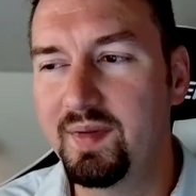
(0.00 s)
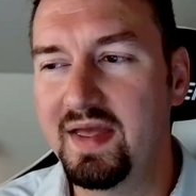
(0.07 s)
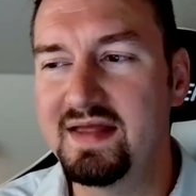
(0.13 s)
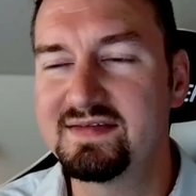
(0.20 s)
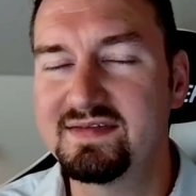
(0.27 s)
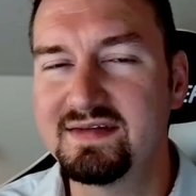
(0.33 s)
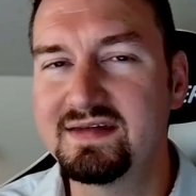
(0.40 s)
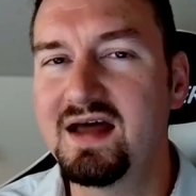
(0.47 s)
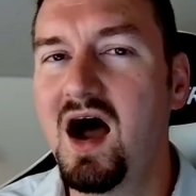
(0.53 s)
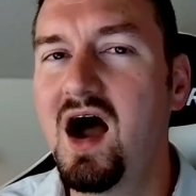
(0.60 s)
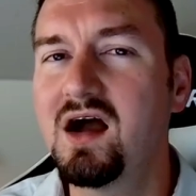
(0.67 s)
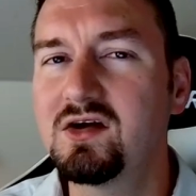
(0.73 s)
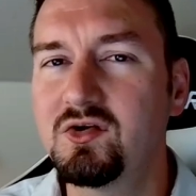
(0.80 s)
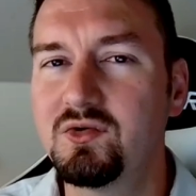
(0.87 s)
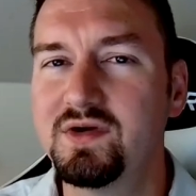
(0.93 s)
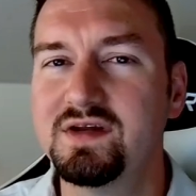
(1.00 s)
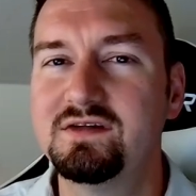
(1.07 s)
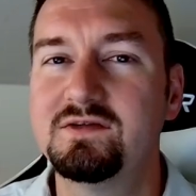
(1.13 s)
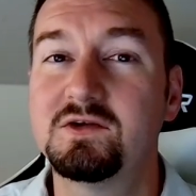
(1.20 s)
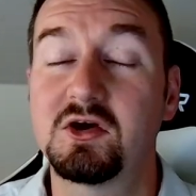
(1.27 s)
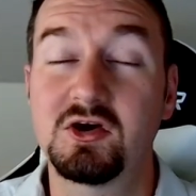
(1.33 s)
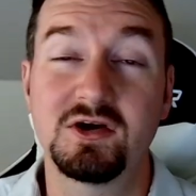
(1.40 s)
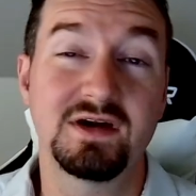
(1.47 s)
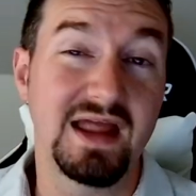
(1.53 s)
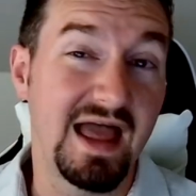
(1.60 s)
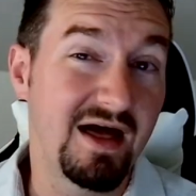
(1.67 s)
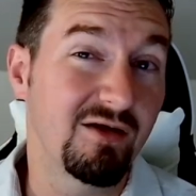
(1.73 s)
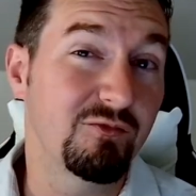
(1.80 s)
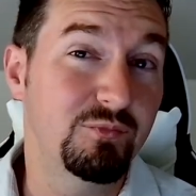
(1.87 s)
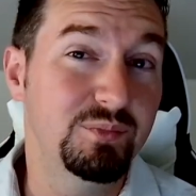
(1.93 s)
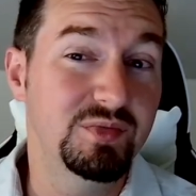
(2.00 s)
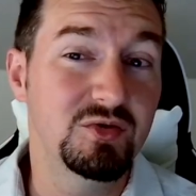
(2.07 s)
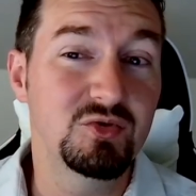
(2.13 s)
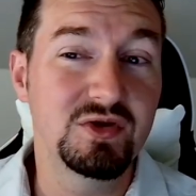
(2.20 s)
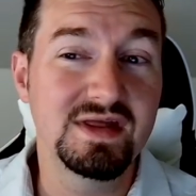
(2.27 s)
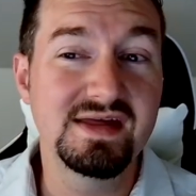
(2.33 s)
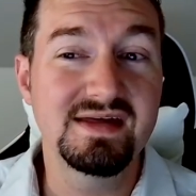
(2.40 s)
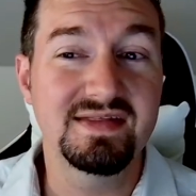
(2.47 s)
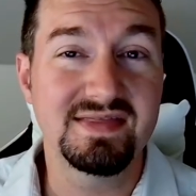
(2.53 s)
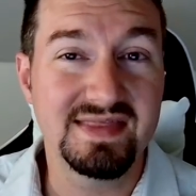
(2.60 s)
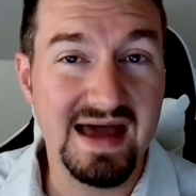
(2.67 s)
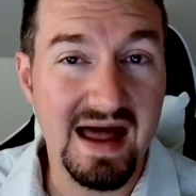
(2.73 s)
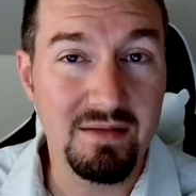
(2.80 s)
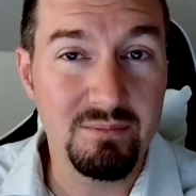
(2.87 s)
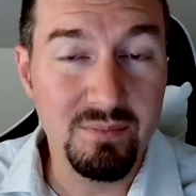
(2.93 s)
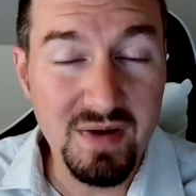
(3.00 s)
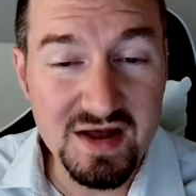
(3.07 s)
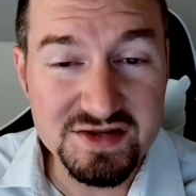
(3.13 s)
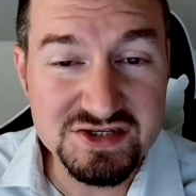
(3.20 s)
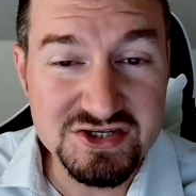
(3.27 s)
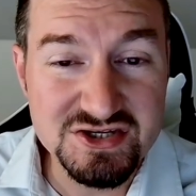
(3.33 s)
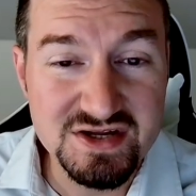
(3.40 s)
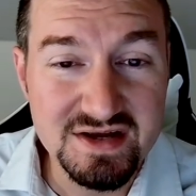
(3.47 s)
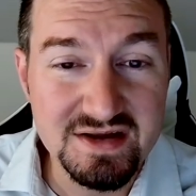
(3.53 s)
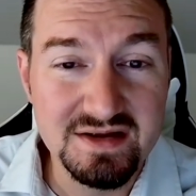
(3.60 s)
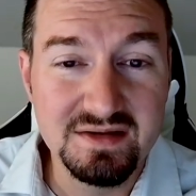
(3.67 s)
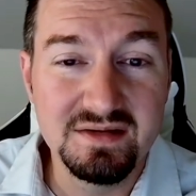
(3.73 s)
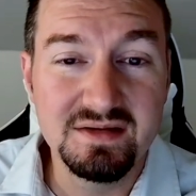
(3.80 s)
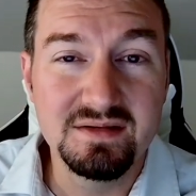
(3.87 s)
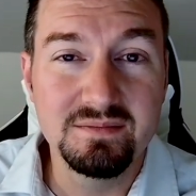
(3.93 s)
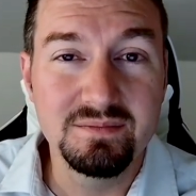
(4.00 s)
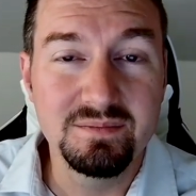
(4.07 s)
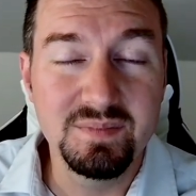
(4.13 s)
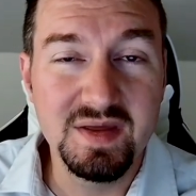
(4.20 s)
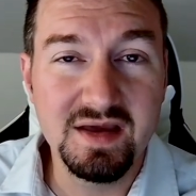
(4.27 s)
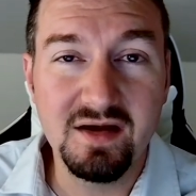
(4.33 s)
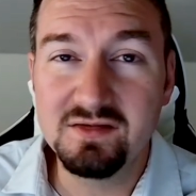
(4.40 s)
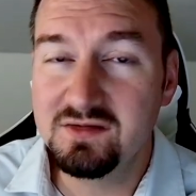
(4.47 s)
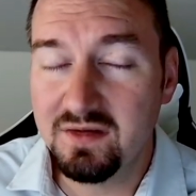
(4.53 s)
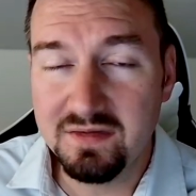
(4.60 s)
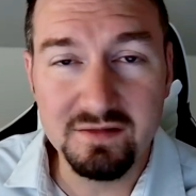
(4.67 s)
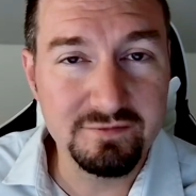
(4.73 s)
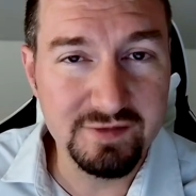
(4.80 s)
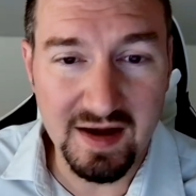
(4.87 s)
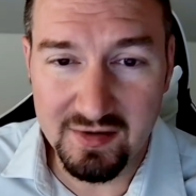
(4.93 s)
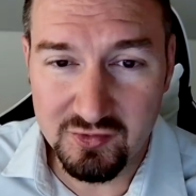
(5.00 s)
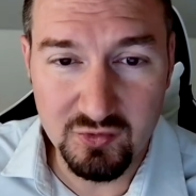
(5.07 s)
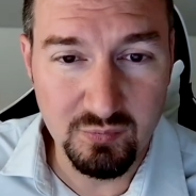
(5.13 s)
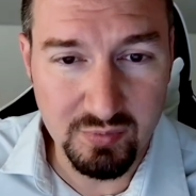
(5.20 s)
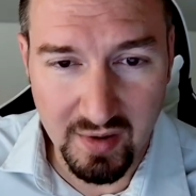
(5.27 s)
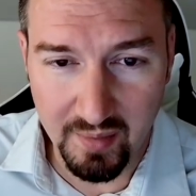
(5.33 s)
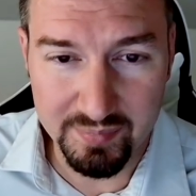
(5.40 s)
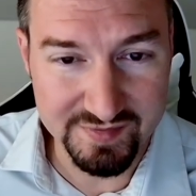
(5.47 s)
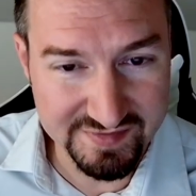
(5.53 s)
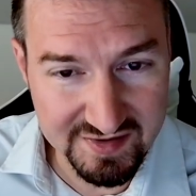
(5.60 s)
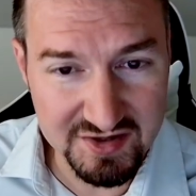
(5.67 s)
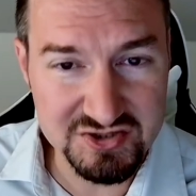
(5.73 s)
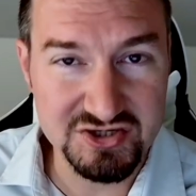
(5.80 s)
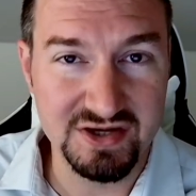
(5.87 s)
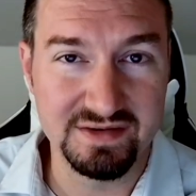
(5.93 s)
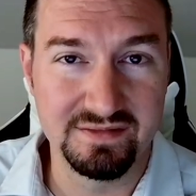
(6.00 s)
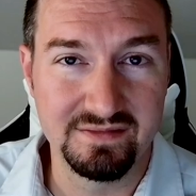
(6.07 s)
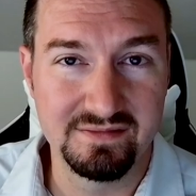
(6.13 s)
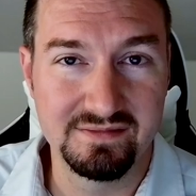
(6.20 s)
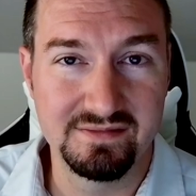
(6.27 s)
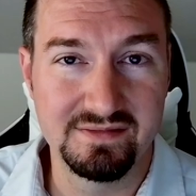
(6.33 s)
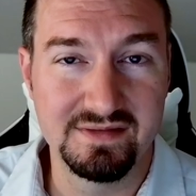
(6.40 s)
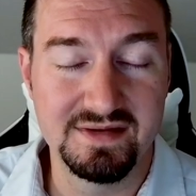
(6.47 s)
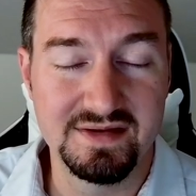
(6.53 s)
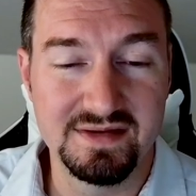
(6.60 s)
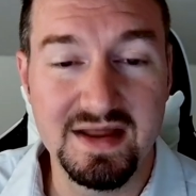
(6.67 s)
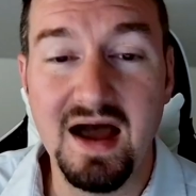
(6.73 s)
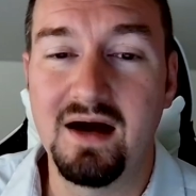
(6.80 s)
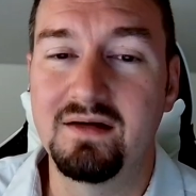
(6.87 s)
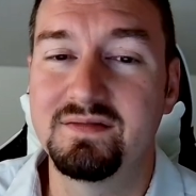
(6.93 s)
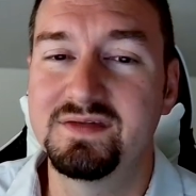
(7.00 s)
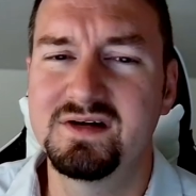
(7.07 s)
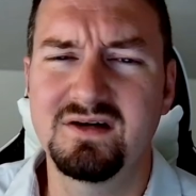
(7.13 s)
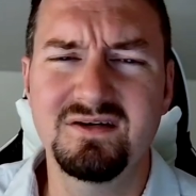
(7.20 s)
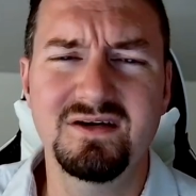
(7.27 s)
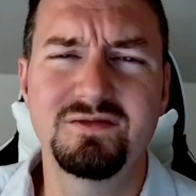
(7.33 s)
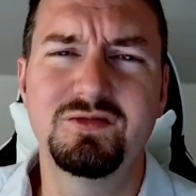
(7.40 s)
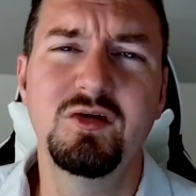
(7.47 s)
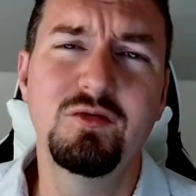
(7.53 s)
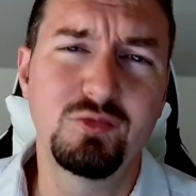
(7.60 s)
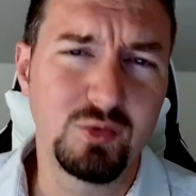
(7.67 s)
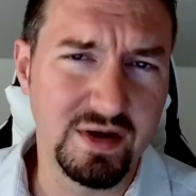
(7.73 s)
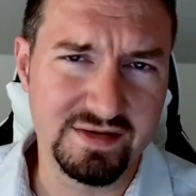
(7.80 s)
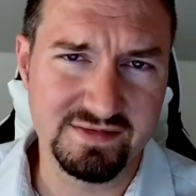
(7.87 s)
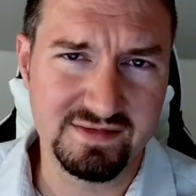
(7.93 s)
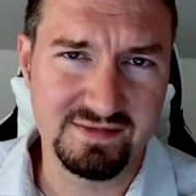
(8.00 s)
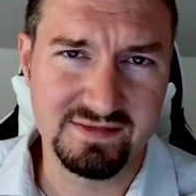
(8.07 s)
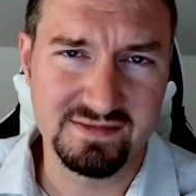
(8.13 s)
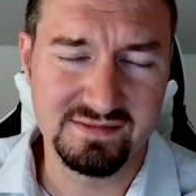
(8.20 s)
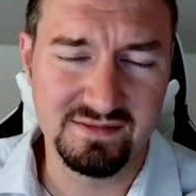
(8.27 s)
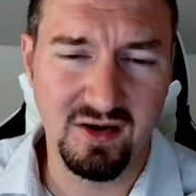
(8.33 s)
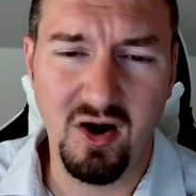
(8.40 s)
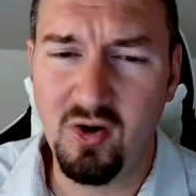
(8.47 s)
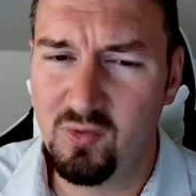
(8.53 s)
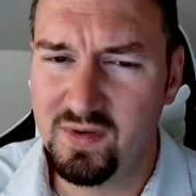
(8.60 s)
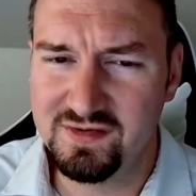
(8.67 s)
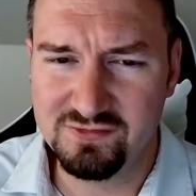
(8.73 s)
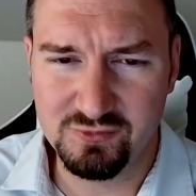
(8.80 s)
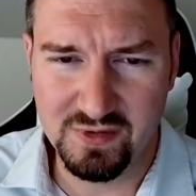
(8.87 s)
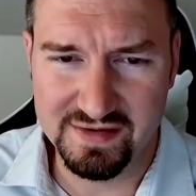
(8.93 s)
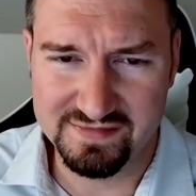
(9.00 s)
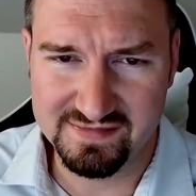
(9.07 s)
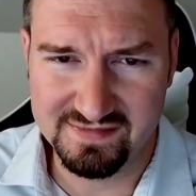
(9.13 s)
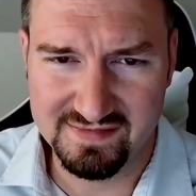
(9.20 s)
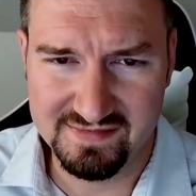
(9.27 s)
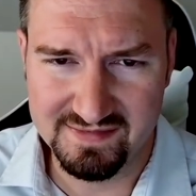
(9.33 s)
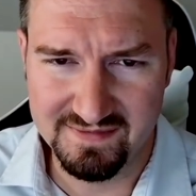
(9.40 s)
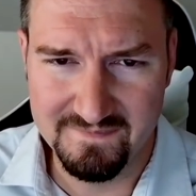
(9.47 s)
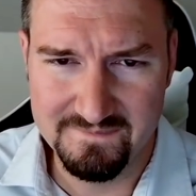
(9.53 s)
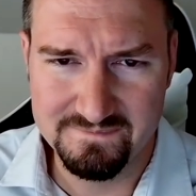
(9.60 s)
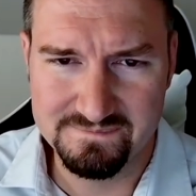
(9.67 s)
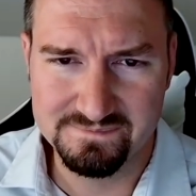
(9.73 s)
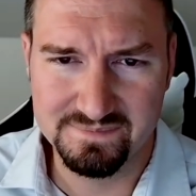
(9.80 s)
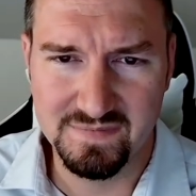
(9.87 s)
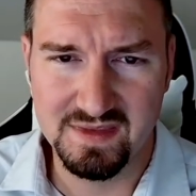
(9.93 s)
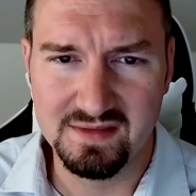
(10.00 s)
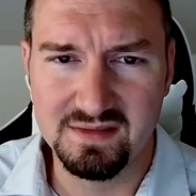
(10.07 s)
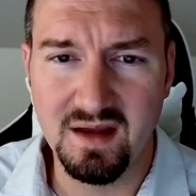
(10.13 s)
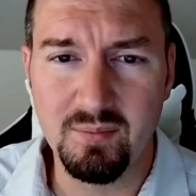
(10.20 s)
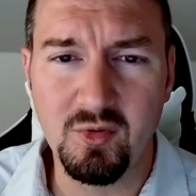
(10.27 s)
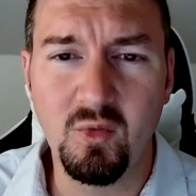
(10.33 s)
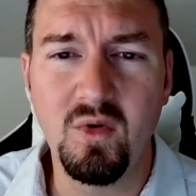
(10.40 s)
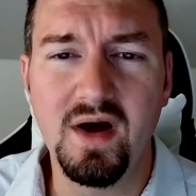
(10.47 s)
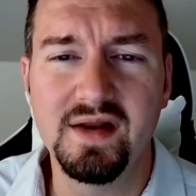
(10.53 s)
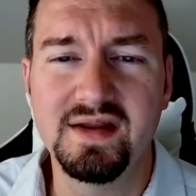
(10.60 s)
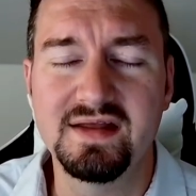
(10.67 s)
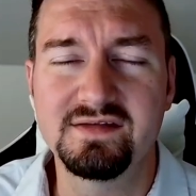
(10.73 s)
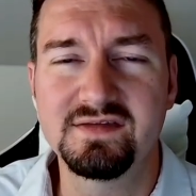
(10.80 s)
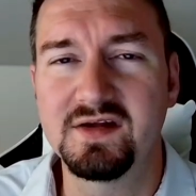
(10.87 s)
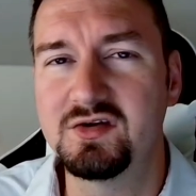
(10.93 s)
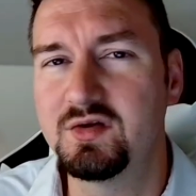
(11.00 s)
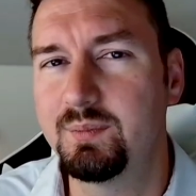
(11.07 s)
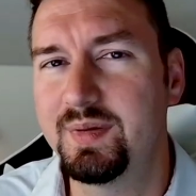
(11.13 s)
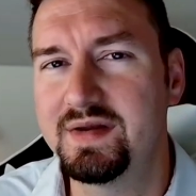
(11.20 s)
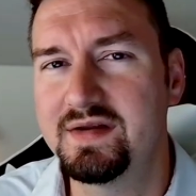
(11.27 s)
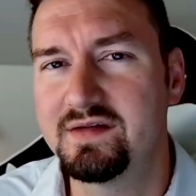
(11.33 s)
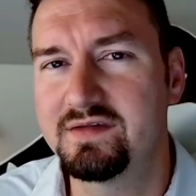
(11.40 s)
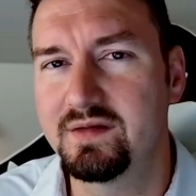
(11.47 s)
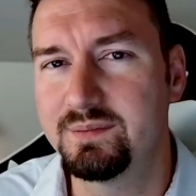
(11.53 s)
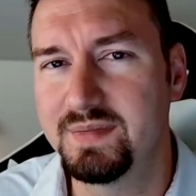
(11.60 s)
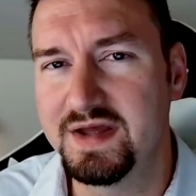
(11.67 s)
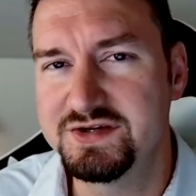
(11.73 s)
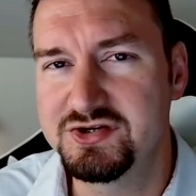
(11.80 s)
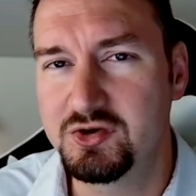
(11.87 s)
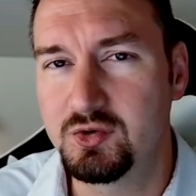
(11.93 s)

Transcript: it's not going to hurt e.l.f. Beauty that much because of their value proposition. Now, there are a few risks. Always risks. Number one is their dependence on major